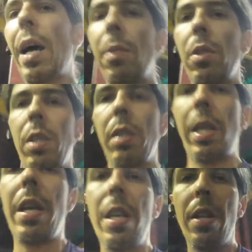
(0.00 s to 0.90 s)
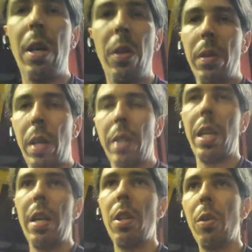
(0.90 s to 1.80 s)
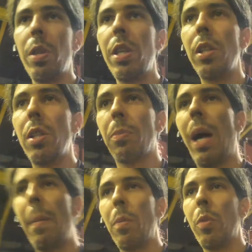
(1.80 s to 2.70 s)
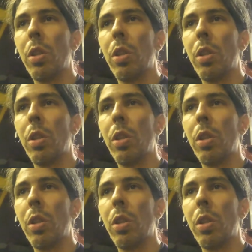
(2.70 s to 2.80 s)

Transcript: I'll tell you though, the problem with the